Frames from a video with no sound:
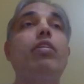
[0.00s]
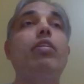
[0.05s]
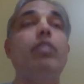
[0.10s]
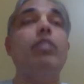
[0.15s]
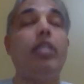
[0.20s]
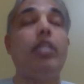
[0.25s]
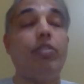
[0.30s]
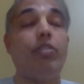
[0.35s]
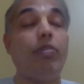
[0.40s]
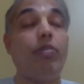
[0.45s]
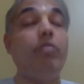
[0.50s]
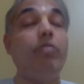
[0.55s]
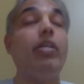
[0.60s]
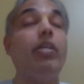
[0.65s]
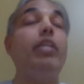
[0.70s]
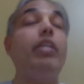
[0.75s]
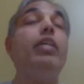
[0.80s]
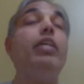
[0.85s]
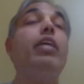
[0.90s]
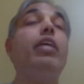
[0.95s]
That's why we
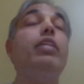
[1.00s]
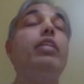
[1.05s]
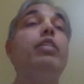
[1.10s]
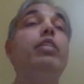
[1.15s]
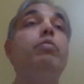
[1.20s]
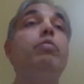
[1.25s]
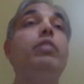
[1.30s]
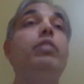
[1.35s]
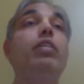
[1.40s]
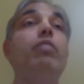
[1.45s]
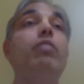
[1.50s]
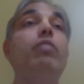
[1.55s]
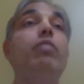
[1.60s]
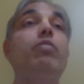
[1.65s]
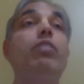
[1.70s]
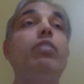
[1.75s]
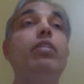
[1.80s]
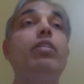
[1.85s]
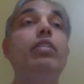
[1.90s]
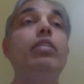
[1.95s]
are here in this material
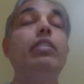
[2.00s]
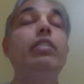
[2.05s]
world.